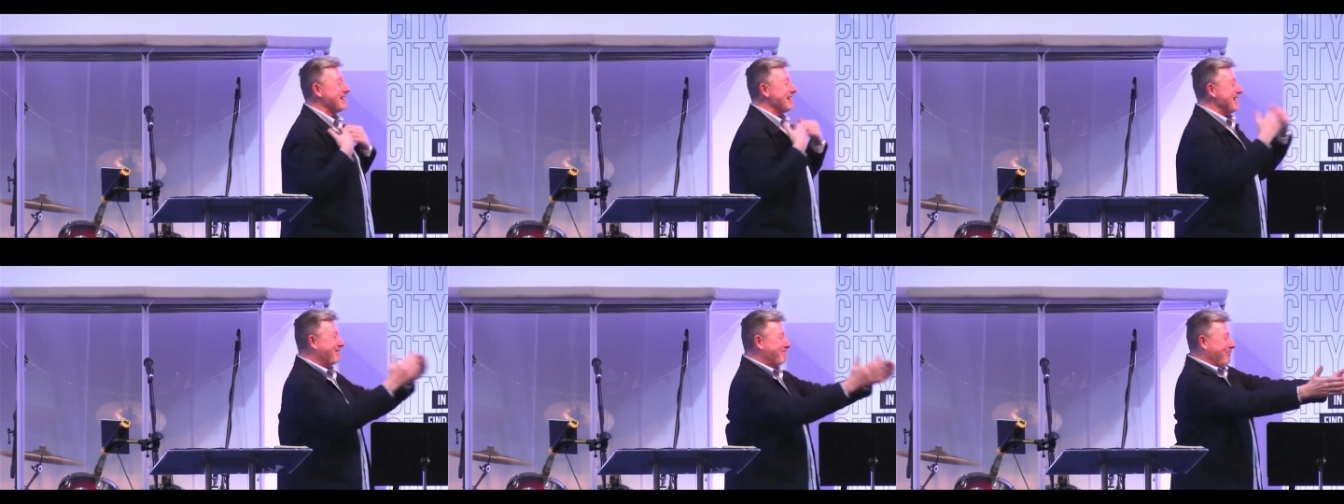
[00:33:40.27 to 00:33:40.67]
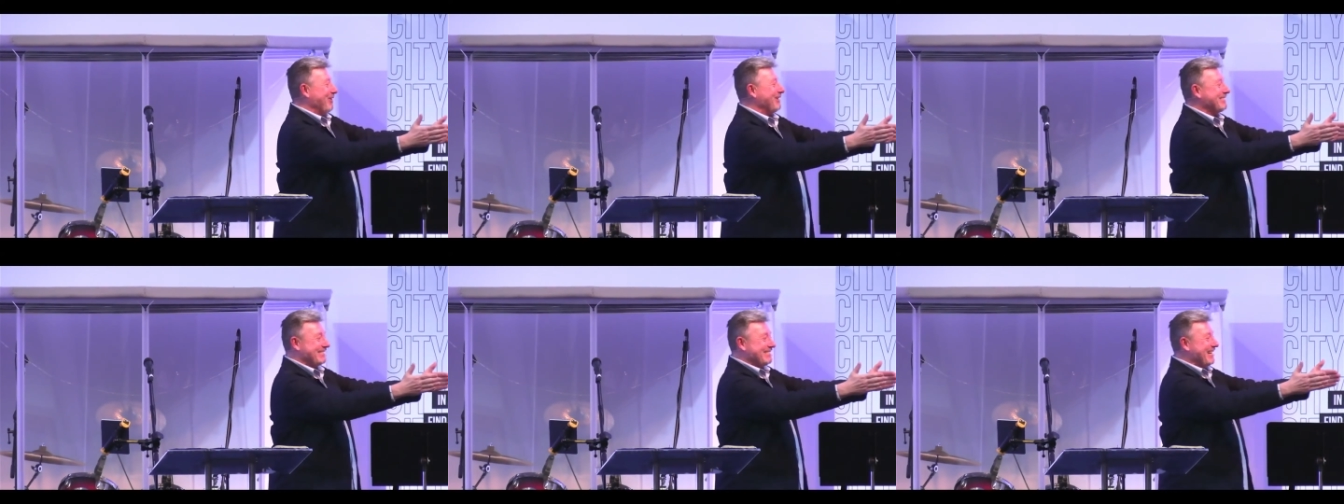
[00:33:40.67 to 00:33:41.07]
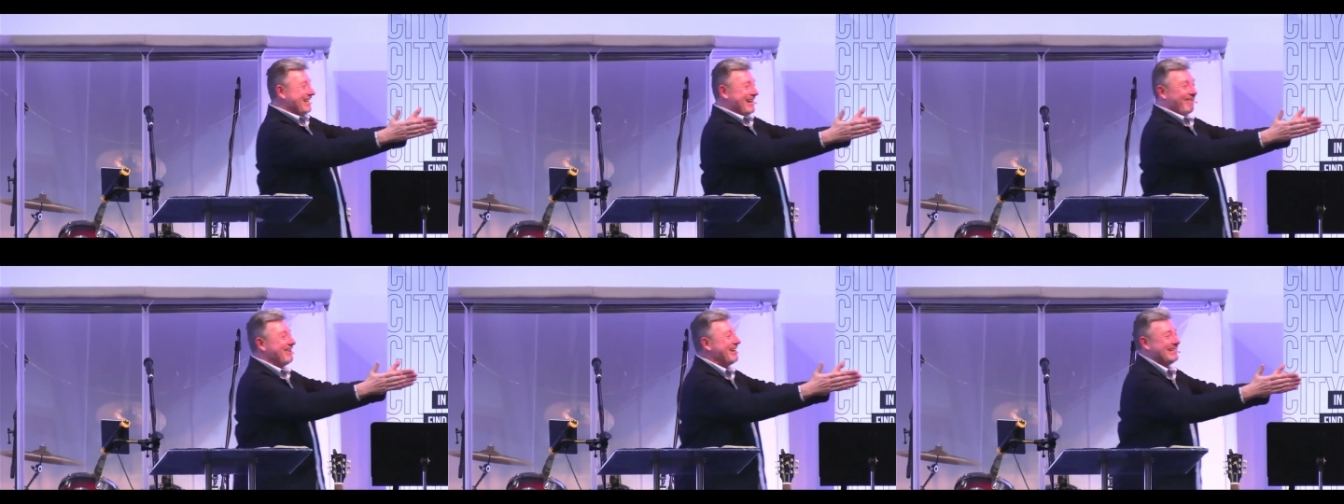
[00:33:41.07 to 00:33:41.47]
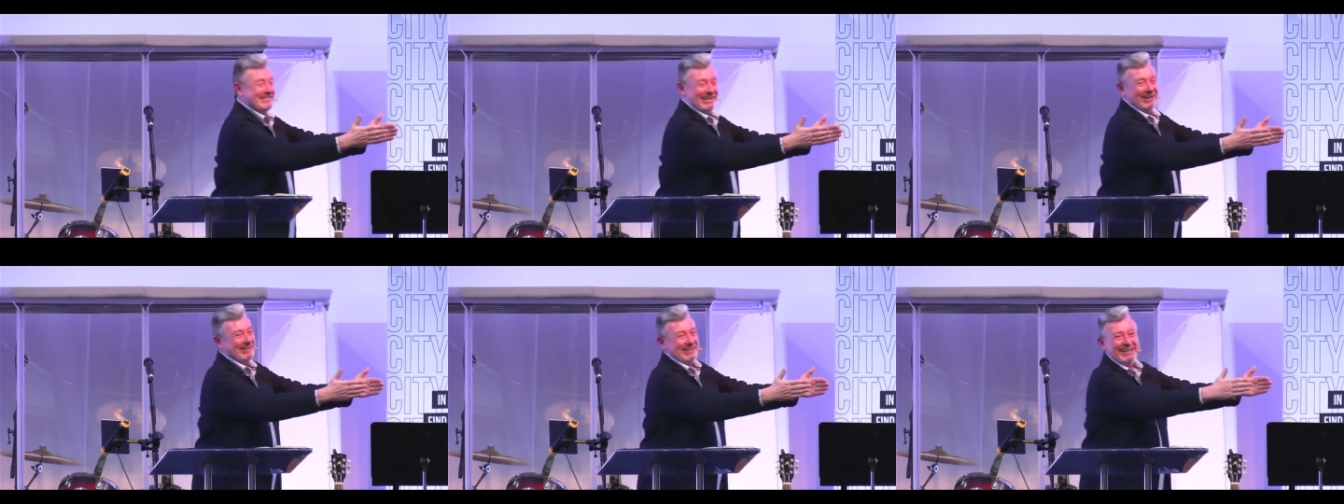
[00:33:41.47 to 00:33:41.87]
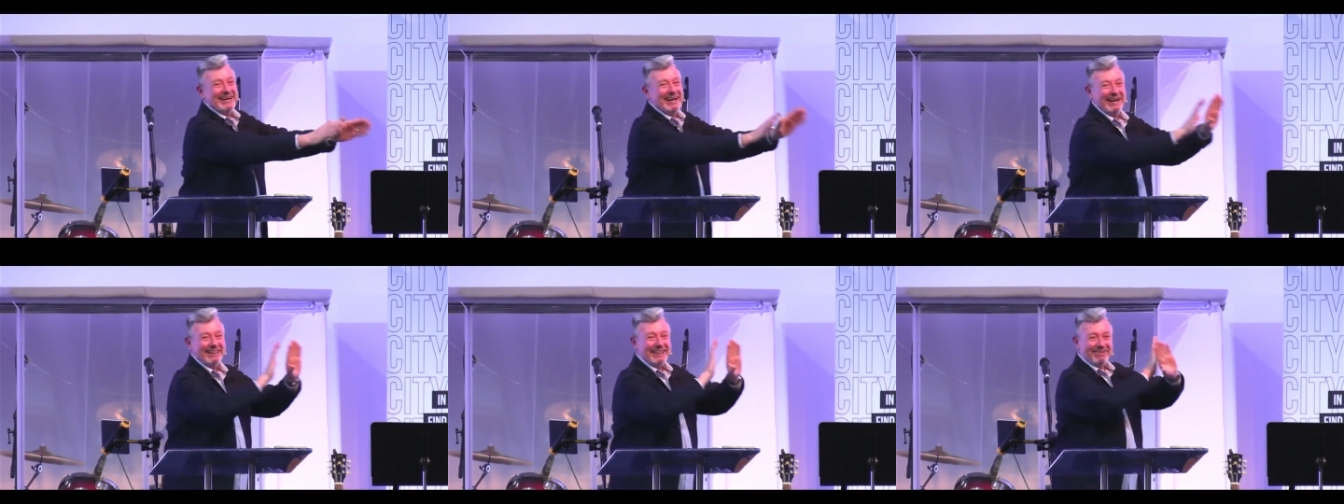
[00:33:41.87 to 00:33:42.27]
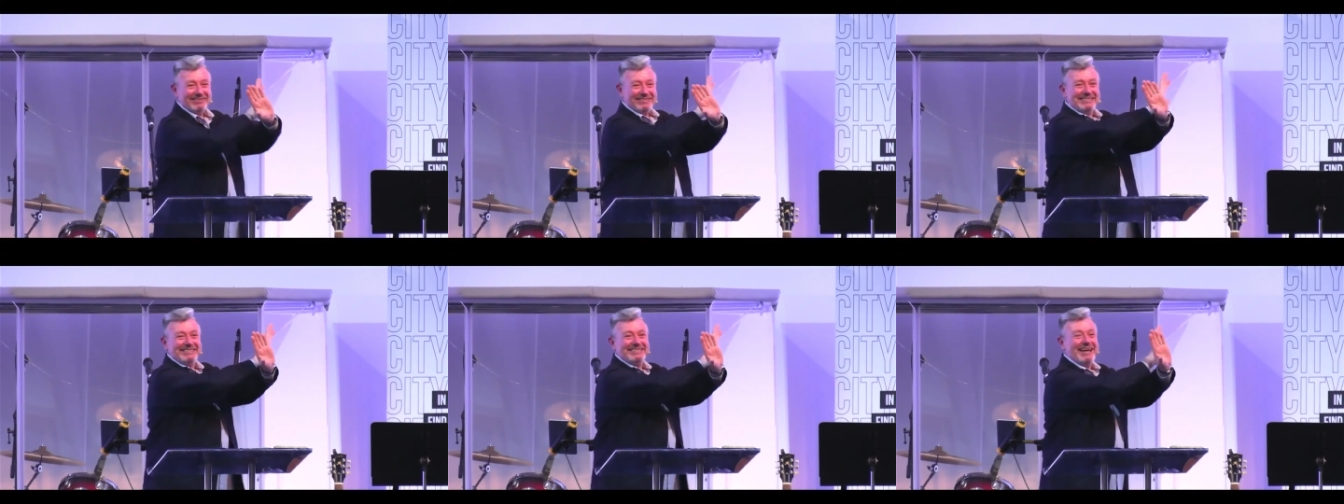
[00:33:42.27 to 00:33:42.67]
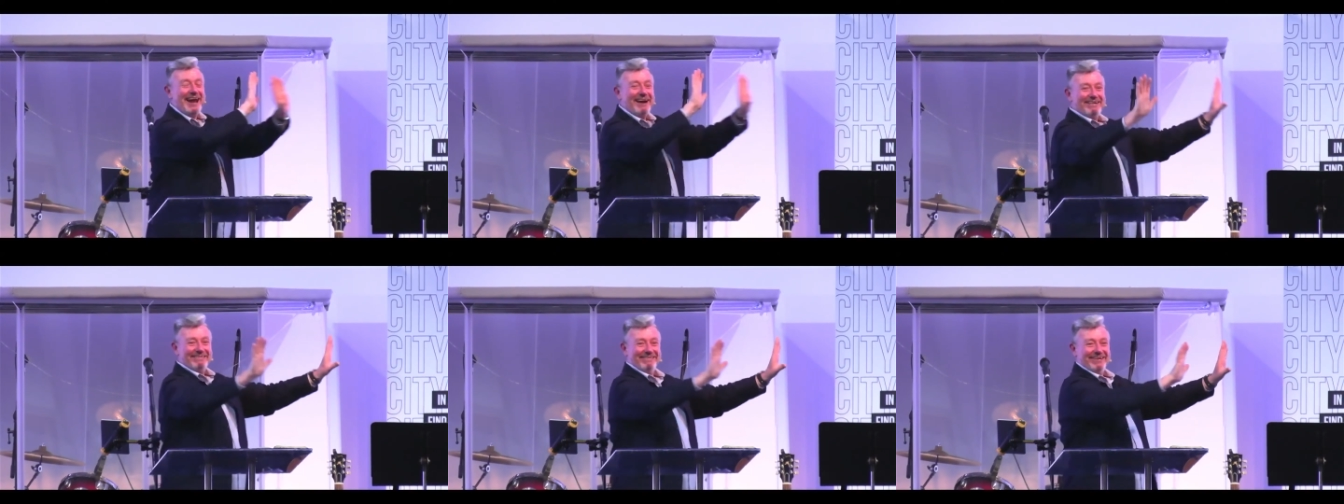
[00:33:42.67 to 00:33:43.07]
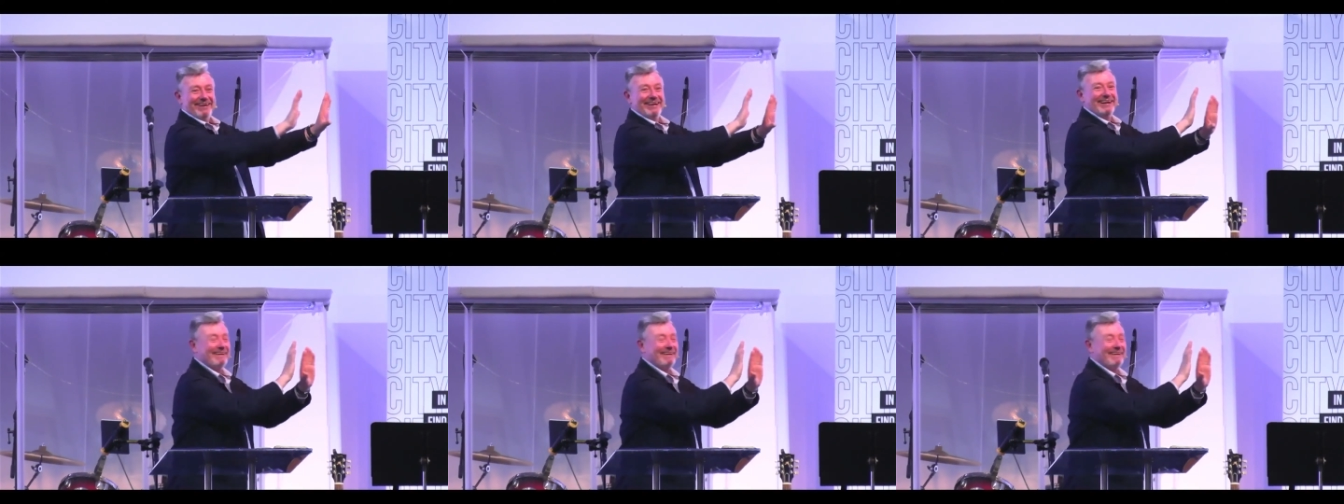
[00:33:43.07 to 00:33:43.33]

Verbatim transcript: it personally. I really don't. That was terrible.